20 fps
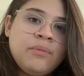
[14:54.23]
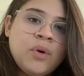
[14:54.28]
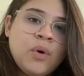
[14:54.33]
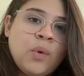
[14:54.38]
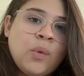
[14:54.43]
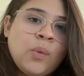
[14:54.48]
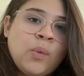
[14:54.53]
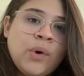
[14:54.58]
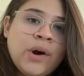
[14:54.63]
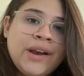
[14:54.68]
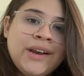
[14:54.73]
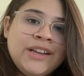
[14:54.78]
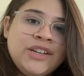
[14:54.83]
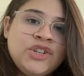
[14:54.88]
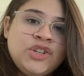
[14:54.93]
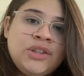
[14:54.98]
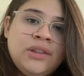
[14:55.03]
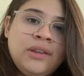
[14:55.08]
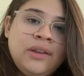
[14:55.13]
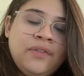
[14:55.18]
what
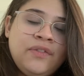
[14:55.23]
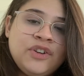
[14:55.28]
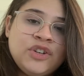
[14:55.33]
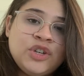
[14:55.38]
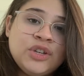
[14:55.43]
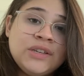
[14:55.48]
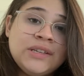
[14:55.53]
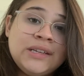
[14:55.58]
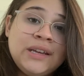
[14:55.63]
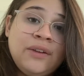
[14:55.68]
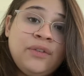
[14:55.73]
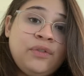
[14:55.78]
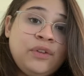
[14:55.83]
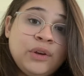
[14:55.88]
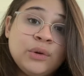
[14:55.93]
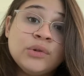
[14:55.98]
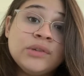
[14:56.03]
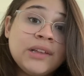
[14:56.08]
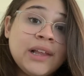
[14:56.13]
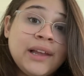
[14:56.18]
each deficiency
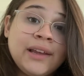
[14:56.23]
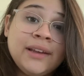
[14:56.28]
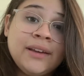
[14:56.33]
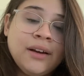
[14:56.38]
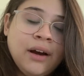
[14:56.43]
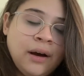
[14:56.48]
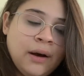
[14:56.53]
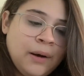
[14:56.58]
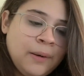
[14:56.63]
feels like.